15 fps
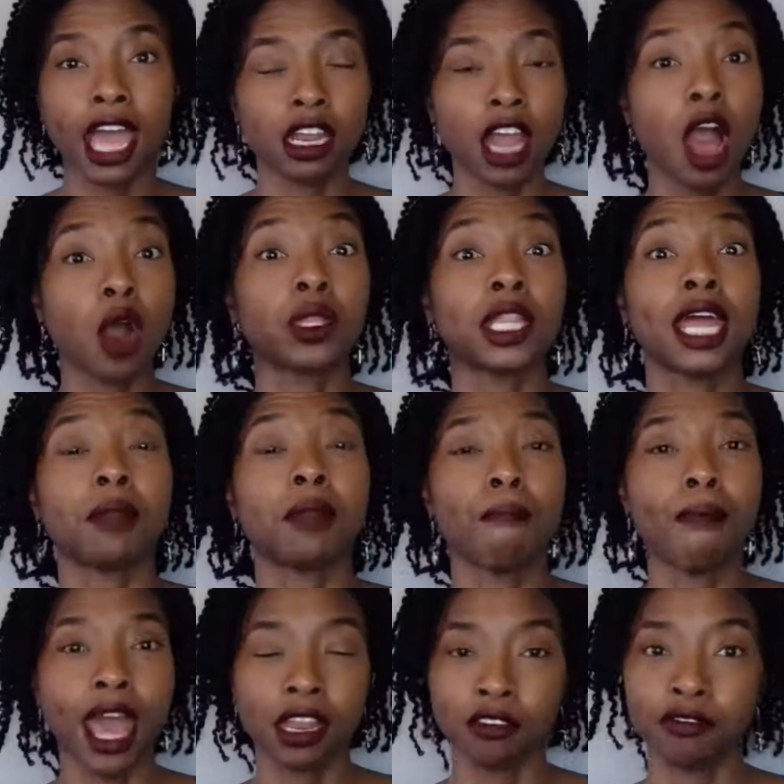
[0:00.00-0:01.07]
and how that
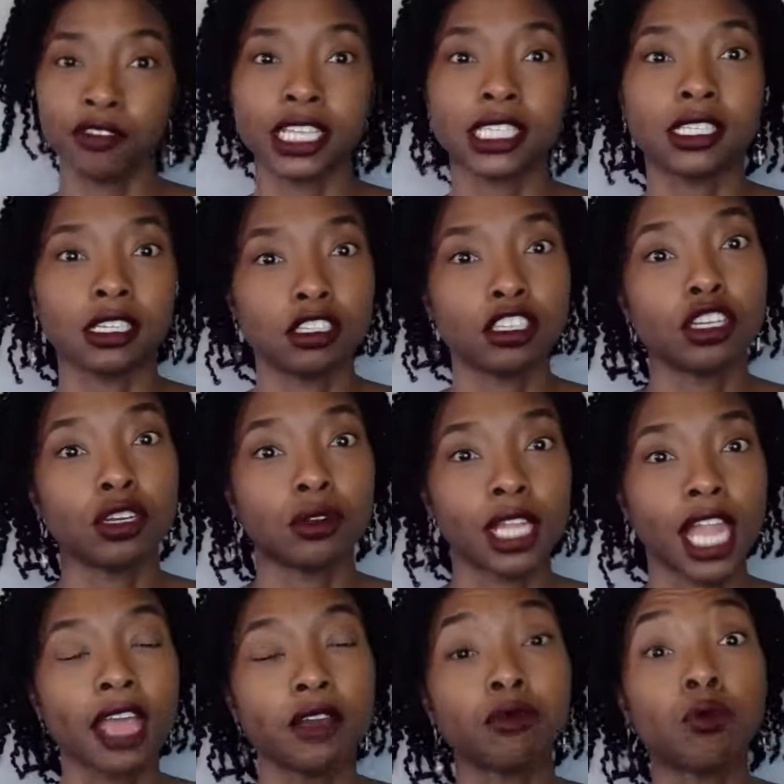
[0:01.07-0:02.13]
manifests into
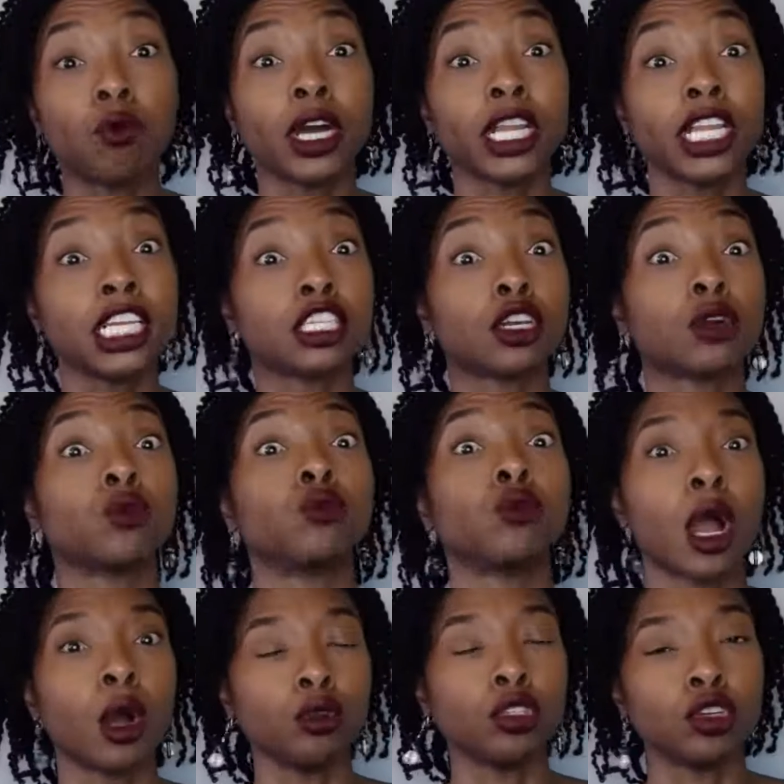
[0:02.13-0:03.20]
your life. What is
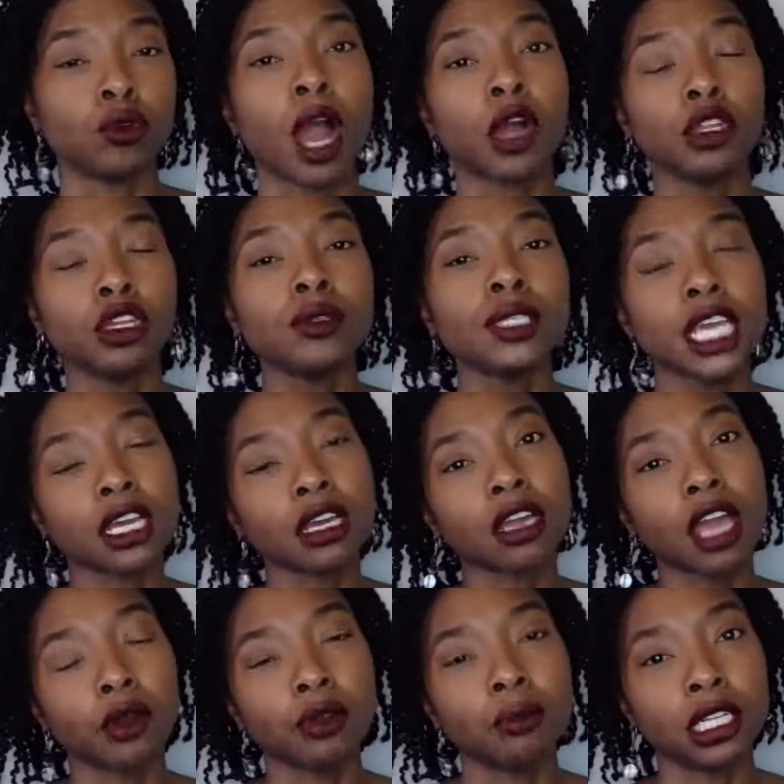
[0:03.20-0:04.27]
around you? How do you take
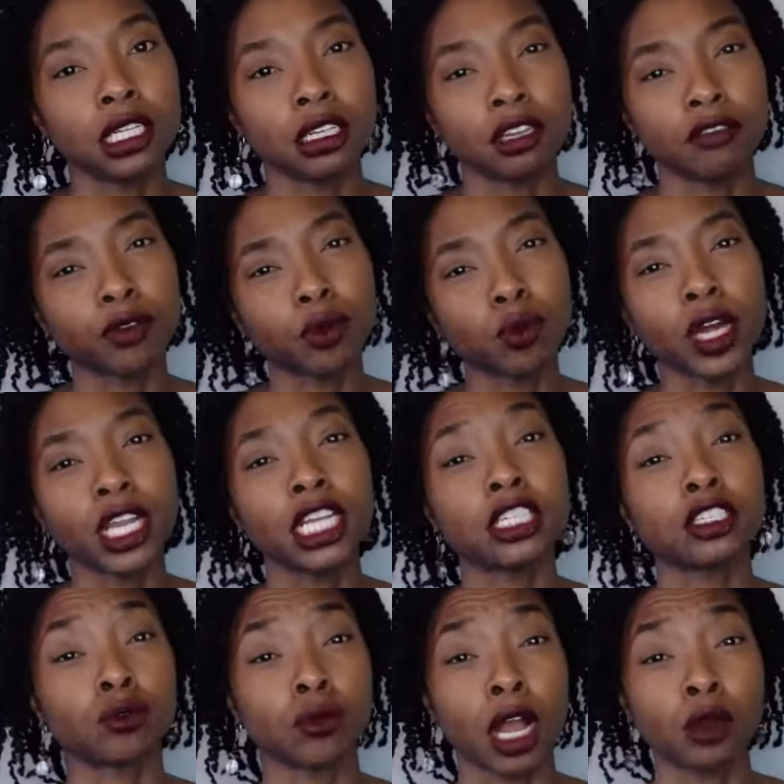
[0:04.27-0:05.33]
accountability for what is
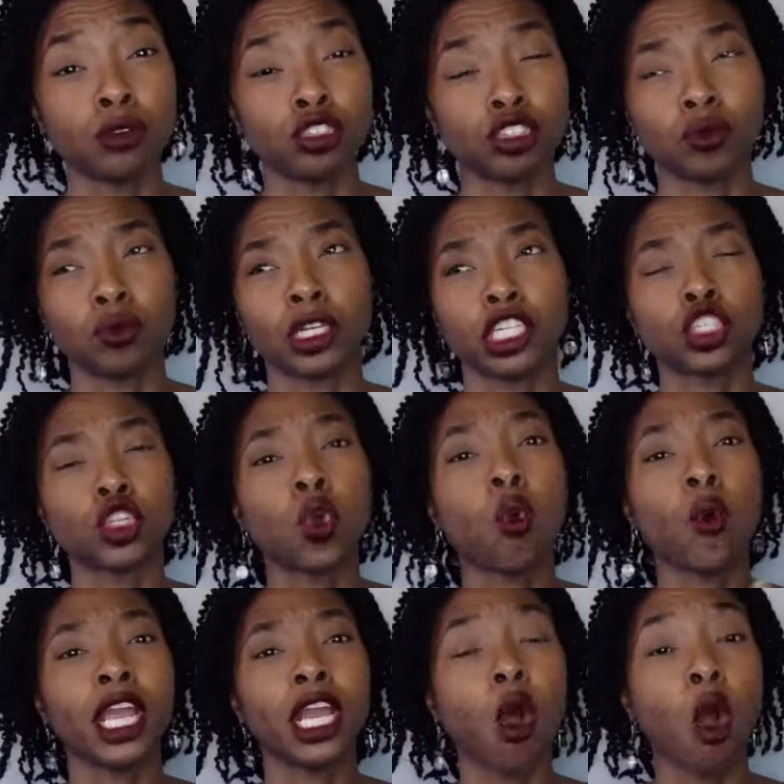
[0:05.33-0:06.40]
around you? What is
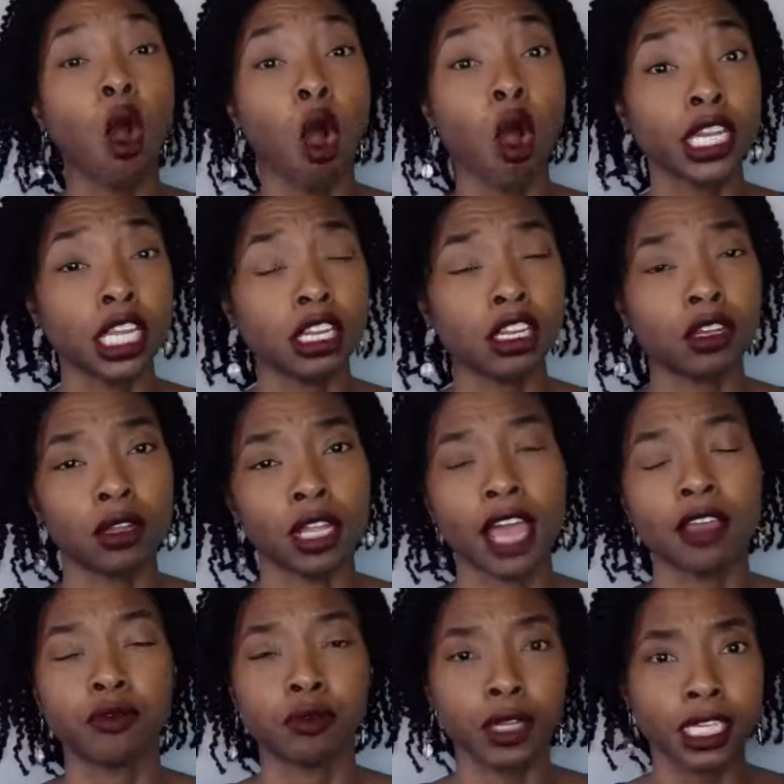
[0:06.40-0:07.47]
going on in your
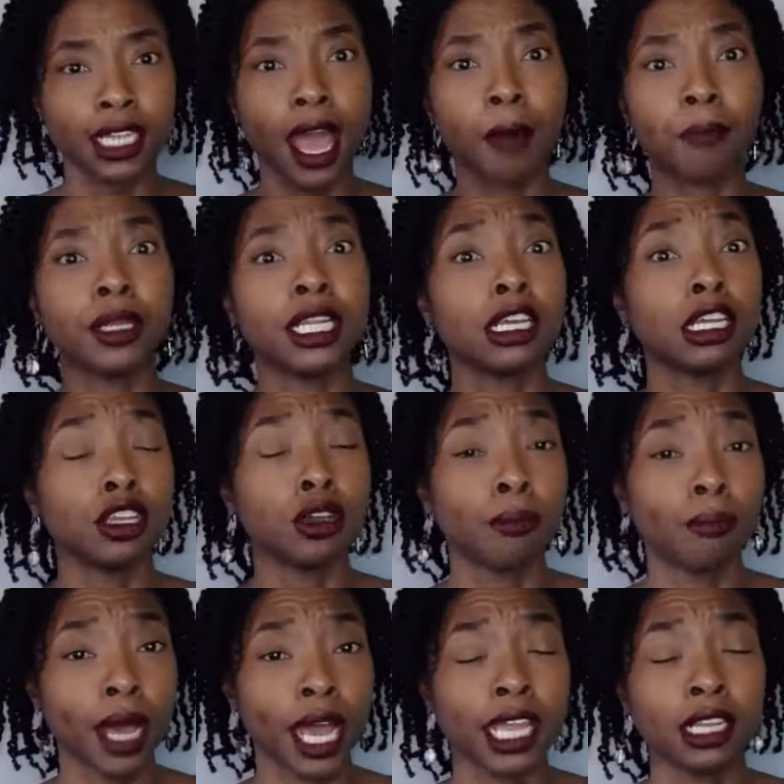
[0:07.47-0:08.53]
life? What is happening in your
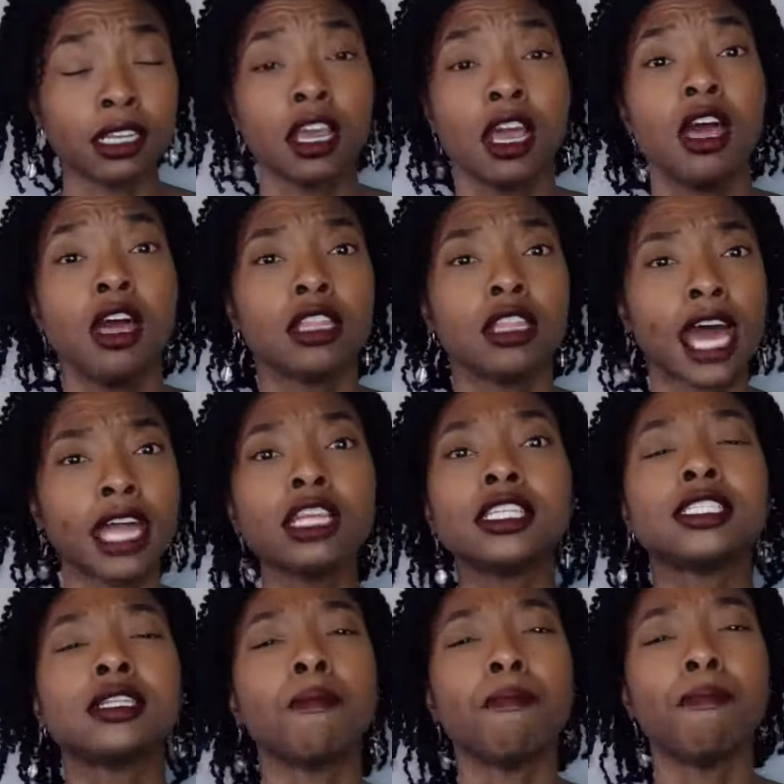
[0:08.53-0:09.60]
mind? That
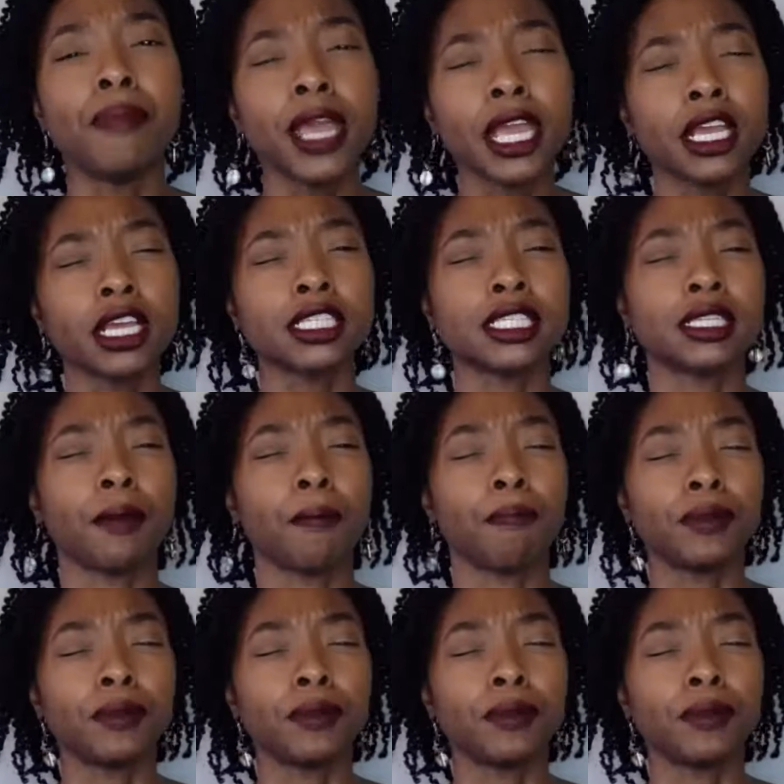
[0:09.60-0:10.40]
was the biggest